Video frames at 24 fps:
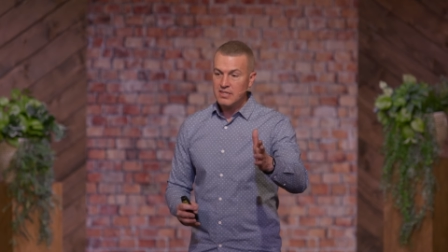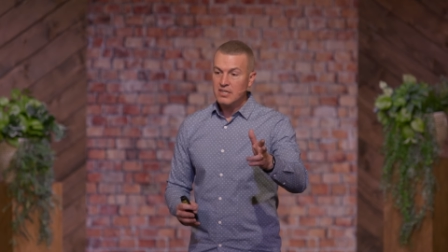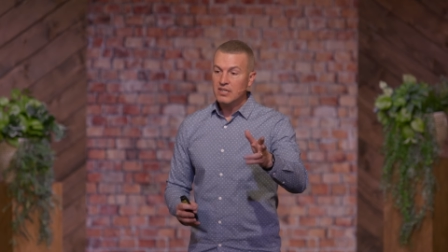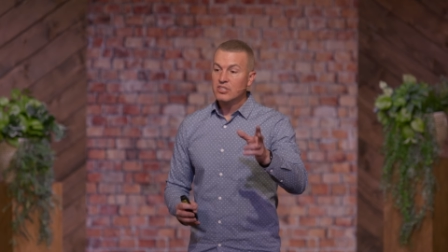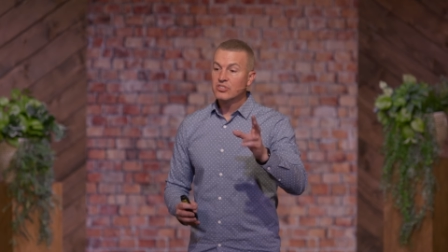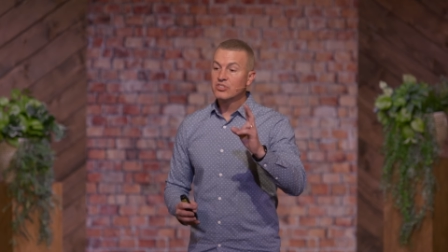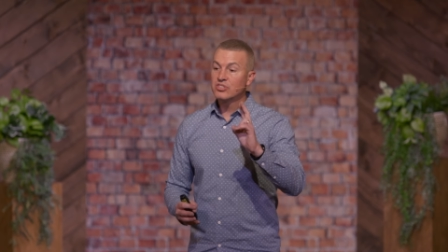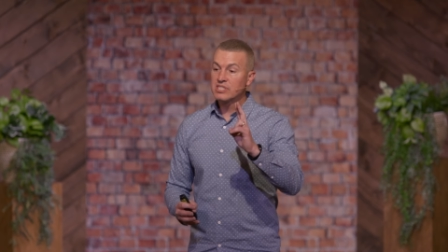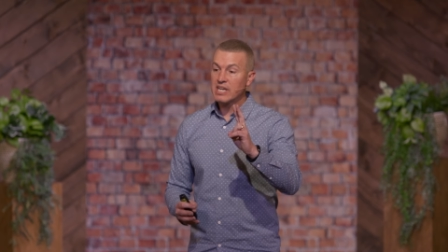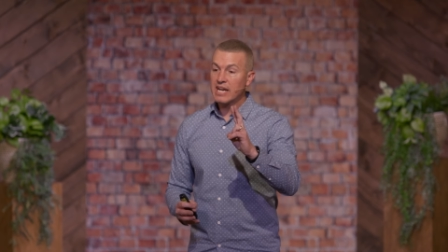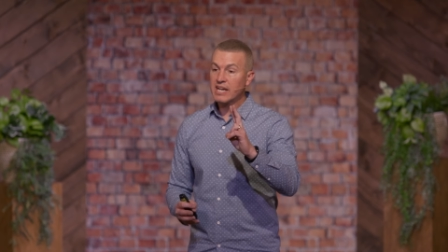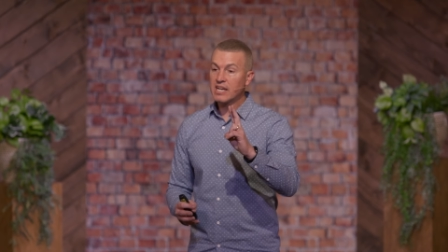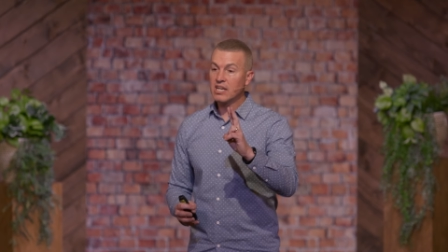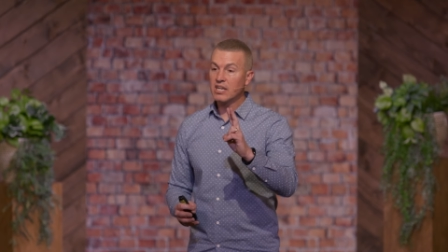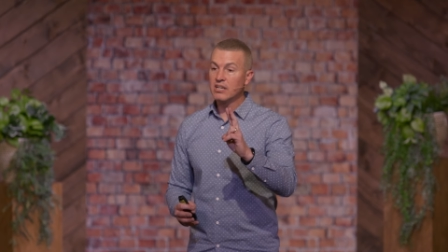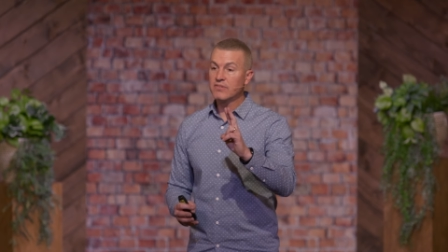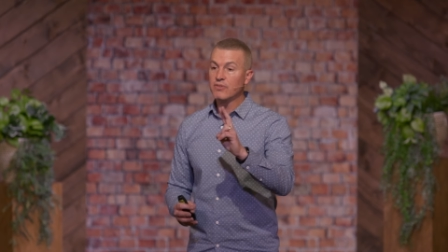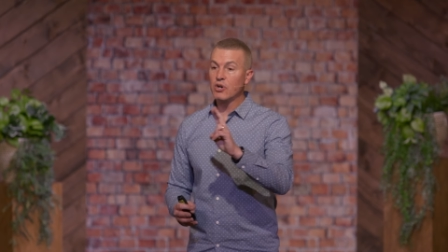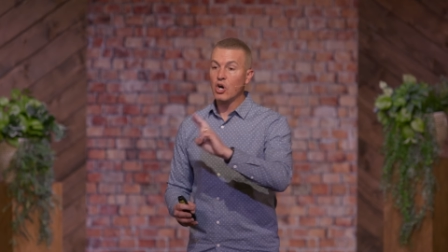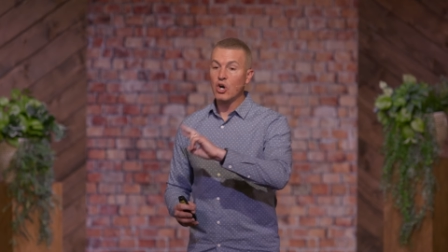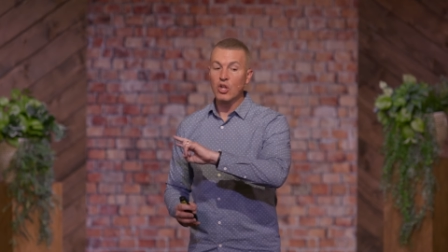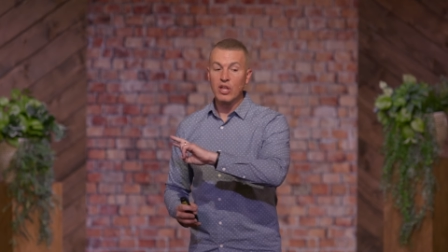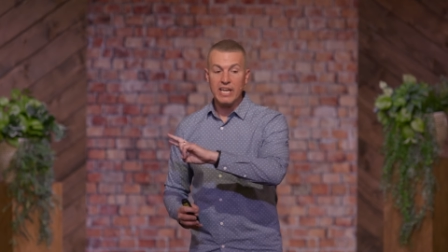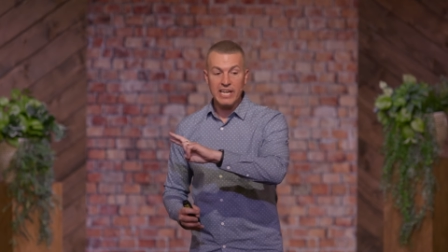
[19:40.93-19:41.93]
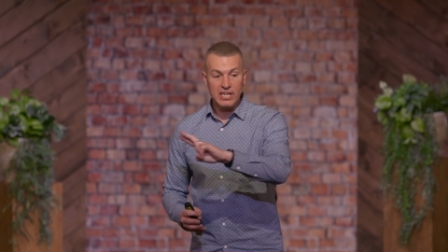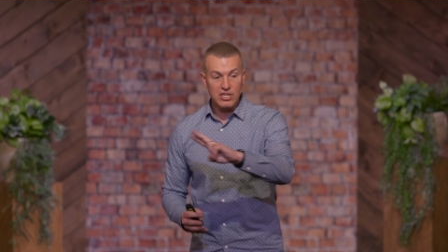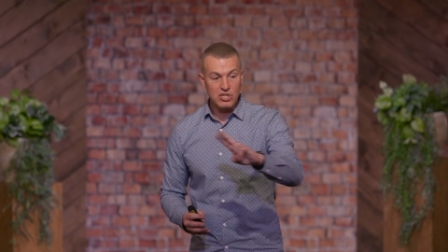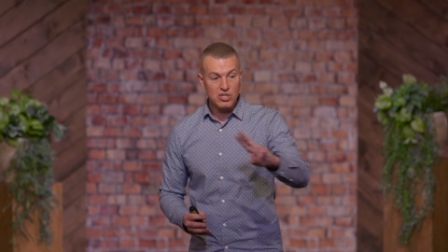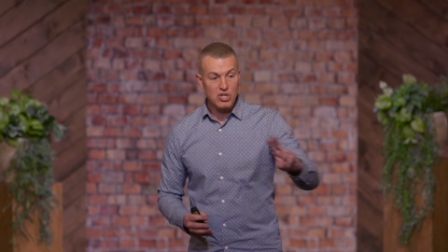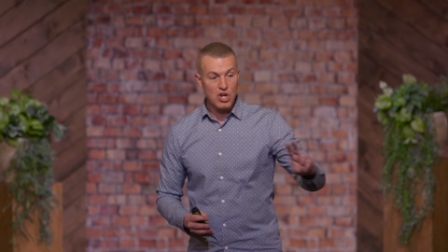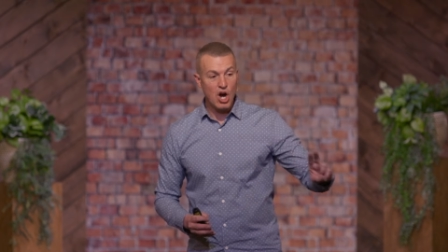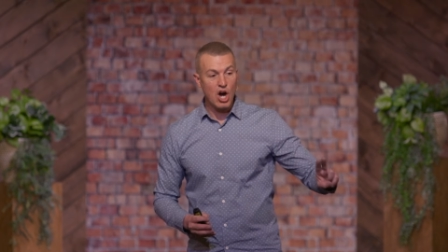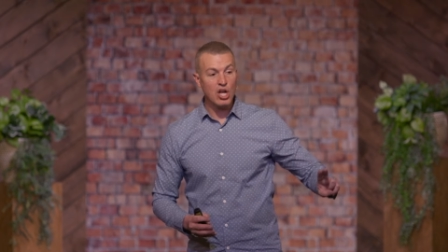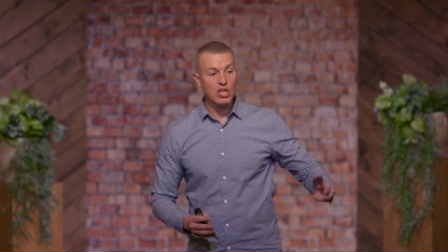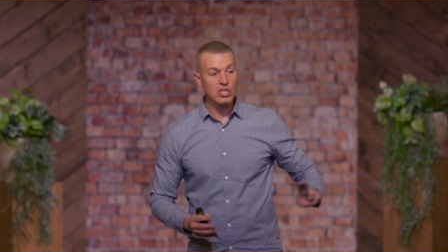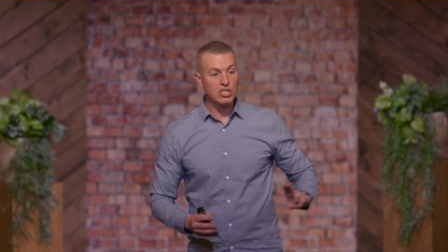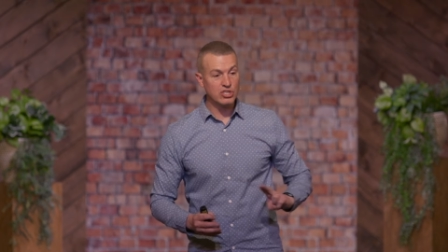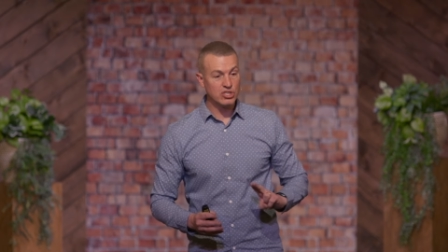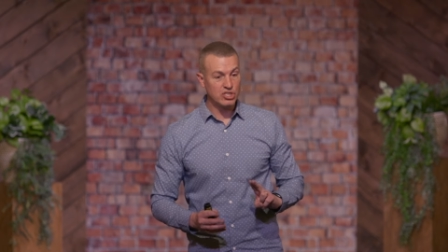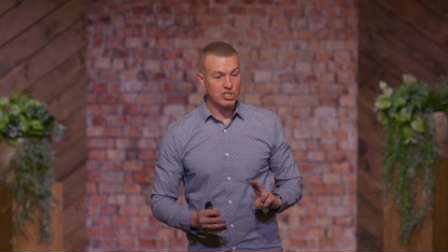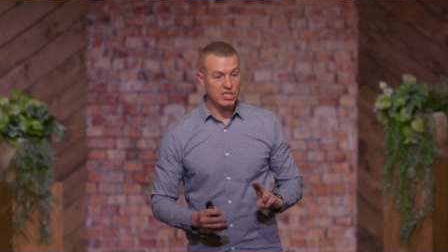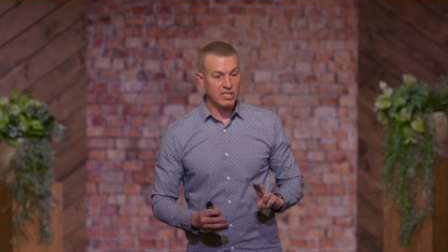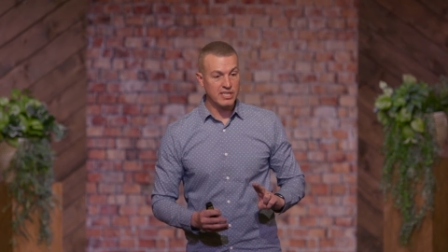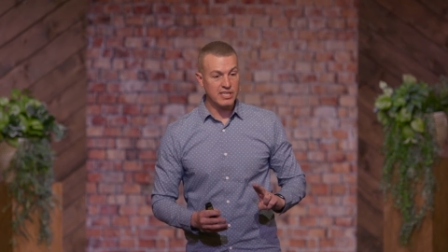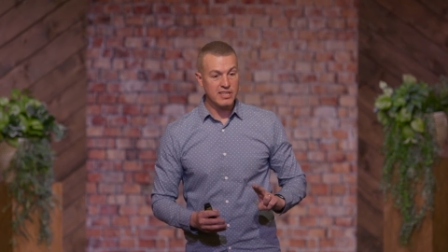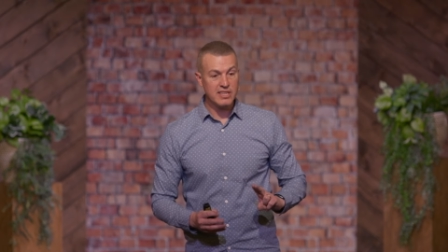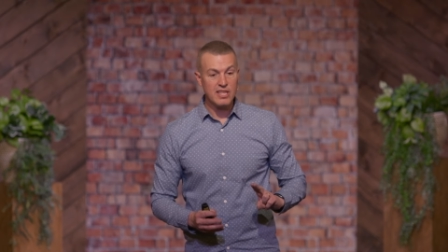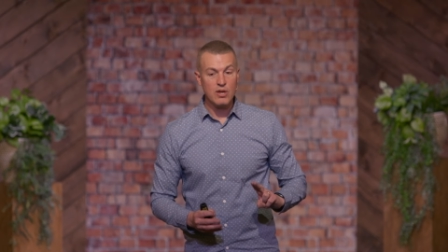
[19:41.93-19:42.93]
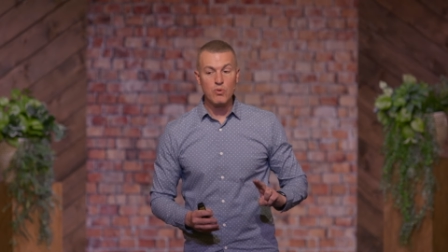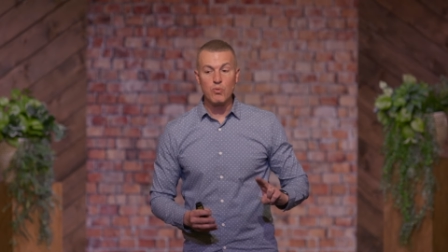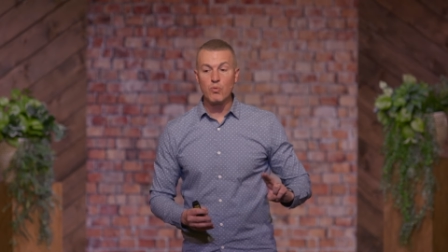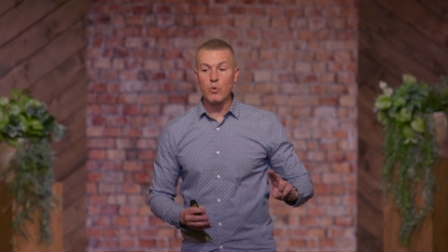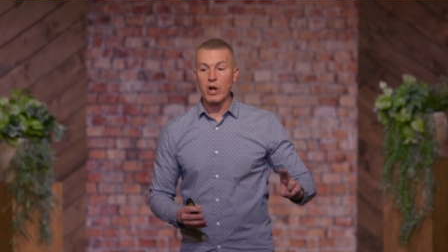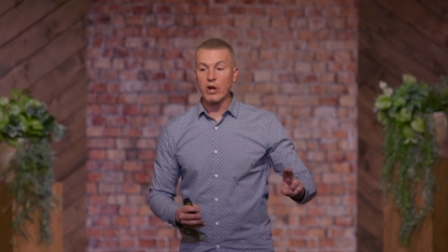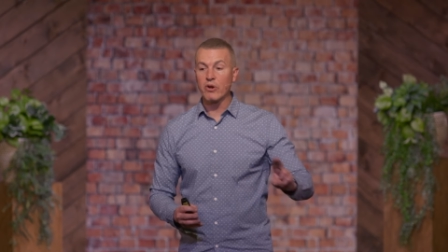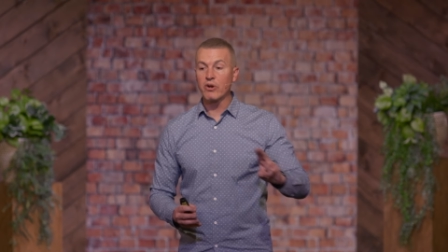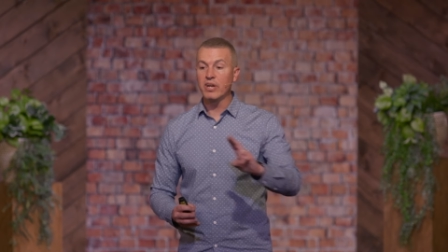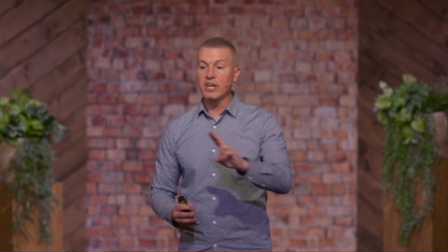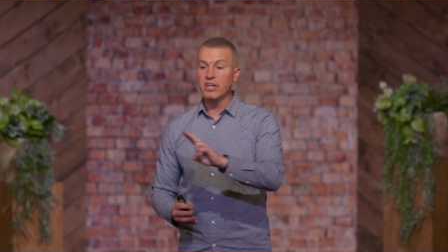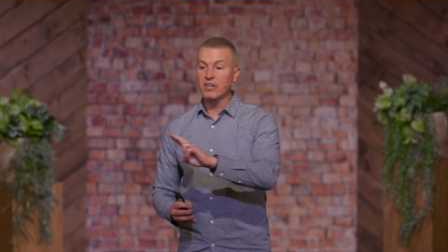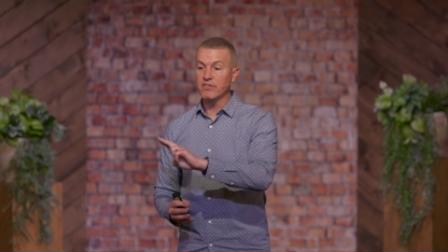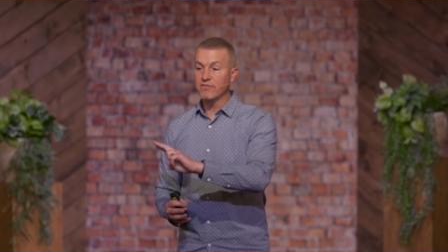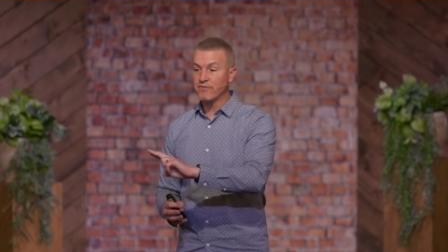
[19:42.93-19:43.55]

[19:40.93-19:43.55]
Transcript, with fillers: Second of all, acknowledging that where he had